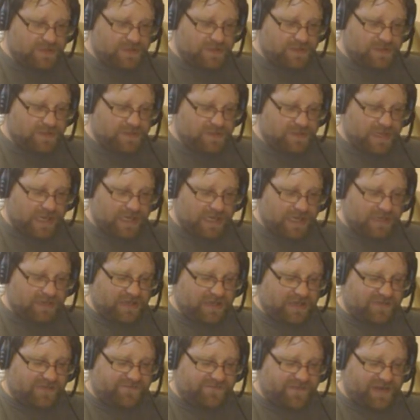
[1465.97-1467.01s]
Italy
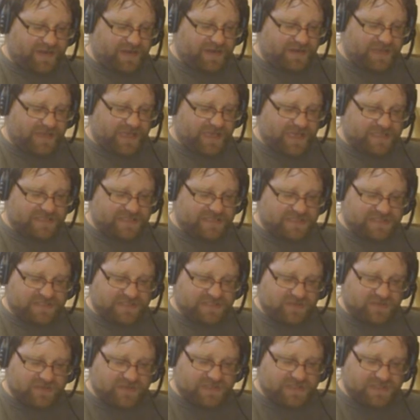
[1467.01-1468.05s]
finally gets its
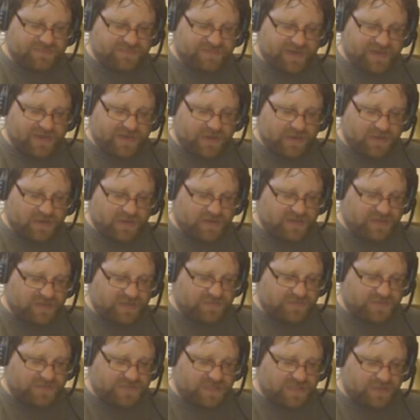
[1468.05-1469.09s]
own superhero, and the
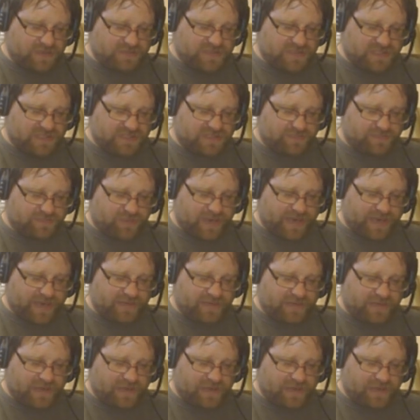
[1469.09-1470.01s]
results are surprisingly